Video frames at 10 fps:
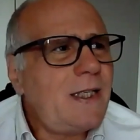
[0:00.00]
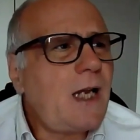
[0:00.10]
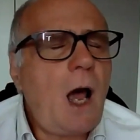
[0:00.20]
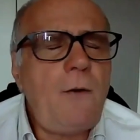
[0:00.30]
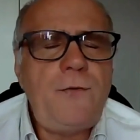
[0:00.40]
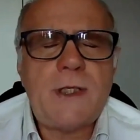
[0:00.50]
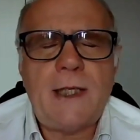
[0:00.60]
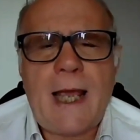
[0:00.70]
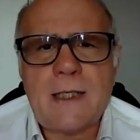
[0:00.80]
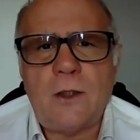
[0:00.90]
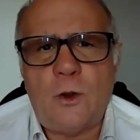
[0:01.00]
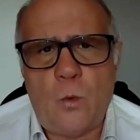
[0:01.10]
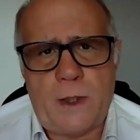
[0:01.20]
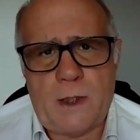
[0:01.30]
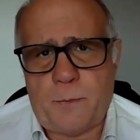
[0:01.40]
this is obviously has to
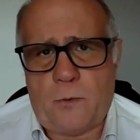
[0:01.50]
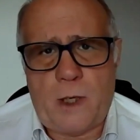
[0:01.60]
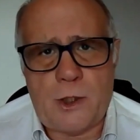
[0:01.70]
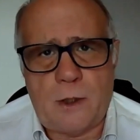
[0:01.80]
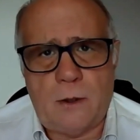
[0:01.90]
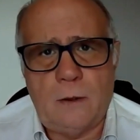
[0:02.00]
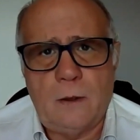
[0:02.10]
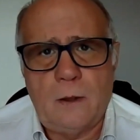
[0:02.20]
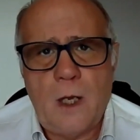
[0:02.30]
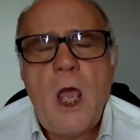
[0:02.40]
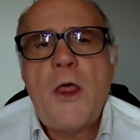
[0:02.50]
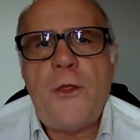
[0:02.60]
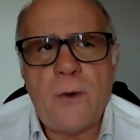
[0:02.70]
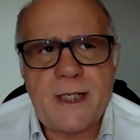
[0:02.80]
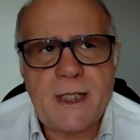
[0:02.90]
do with inspiration.
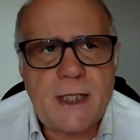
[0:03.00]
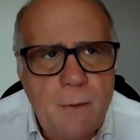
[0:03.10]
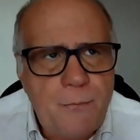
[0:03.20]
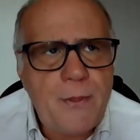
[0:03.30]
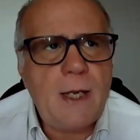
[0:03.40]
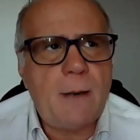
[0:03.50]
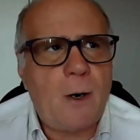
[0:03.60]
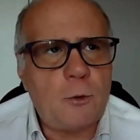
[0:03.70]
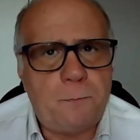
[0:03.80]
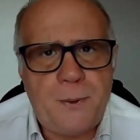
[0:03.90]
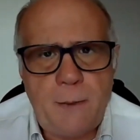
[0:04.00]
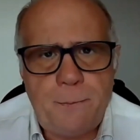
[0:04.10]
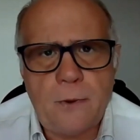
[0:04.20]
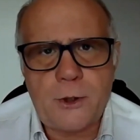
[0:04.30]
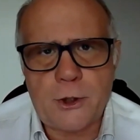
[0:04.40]
There is something about
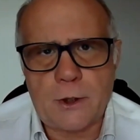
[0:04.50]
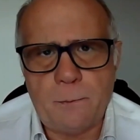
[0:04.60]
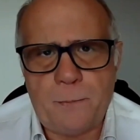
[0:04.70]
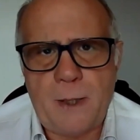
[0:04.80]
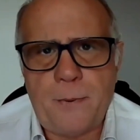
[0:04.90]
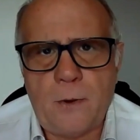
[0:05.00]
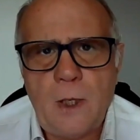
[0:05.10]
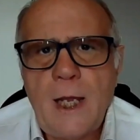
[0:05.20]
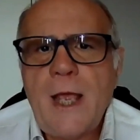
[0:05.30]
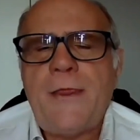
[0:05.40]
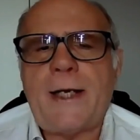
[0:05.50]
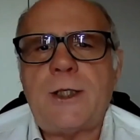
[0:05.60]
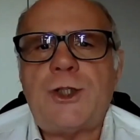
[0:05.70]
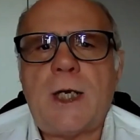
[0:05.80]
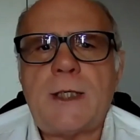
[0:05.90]
people, certain people,
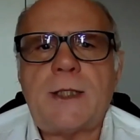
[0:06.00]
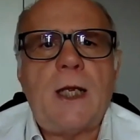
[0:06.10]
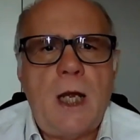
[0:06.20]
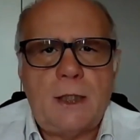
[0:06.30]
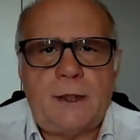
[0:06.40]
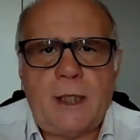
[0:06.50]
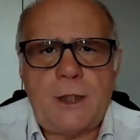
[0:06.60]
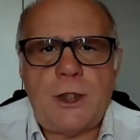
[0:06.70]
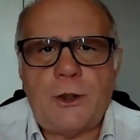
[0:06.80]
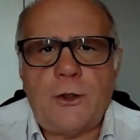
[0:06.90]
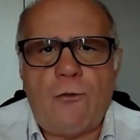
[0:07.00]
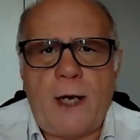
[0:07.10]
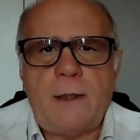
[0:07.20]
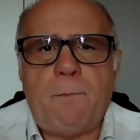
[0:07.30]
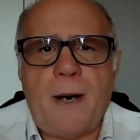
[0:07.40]
that just touch the
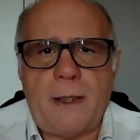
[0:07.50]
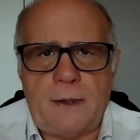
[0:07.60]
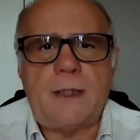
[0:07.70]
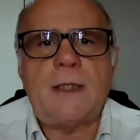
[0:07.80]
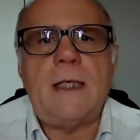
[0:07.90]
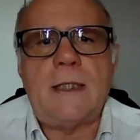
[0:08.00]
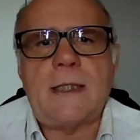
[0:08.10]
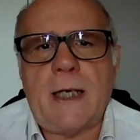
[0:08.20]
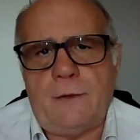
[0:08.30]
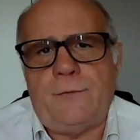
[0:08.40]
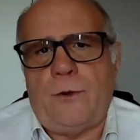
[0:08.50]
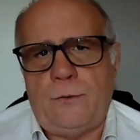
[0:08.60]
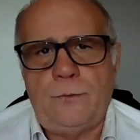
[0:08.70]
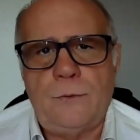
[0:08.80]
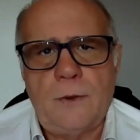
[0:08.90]
right buttons inside of
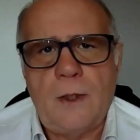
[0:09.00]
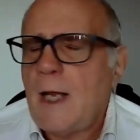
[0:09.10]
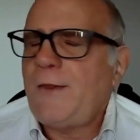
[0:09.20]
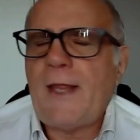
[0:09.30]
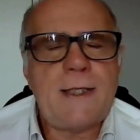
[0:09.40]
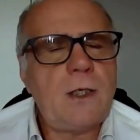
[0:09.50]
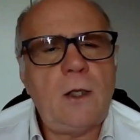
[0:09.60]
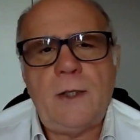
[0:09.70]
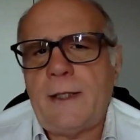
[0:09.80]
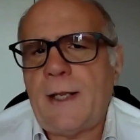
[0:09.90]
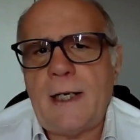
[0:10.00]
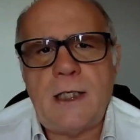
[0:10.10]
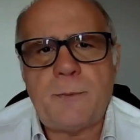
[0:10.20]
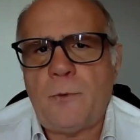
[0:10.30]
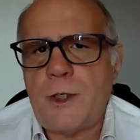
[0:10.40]
you. That's how
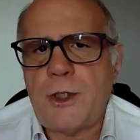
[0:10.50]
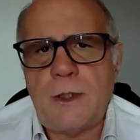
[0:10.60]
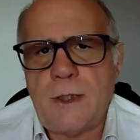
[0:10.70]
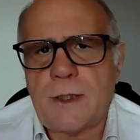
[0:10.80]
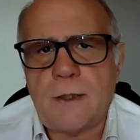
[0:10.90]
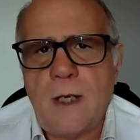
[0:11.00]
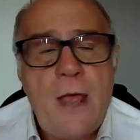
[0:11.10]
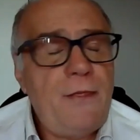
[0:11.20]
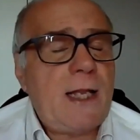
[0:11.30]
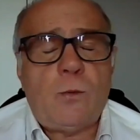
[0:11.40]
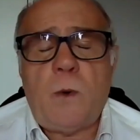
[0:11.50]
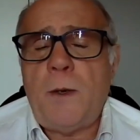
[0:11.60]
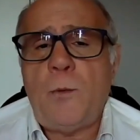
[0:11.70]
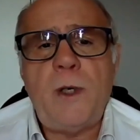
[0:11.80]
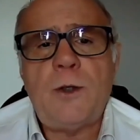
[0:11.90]
that inspiration is. That's
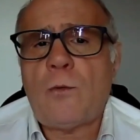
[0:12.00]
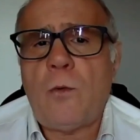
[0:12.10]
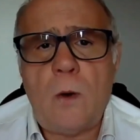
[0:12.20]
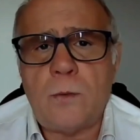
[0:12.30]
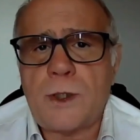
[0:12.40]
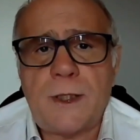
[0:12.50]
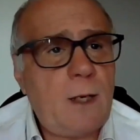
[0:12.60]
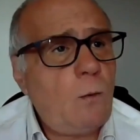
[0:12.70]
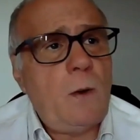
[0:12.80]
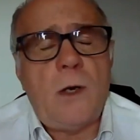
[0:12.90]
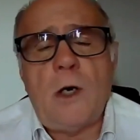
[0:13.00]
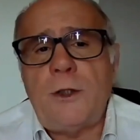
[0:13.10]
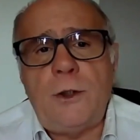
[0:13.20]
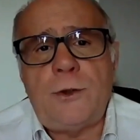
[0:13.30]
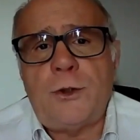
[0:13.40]
why you read quotes. That's why you
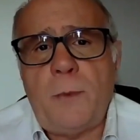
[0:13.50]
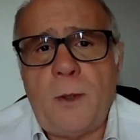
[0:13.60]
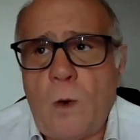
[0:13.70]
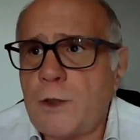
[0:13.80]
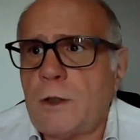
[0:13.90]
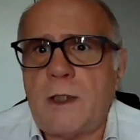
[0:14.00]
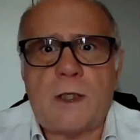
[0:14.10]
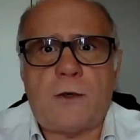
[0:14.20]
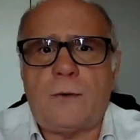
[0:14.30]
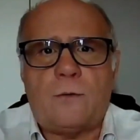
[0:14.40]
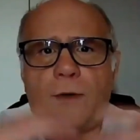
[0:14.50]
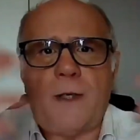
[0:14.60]
go on YouTube and watch all these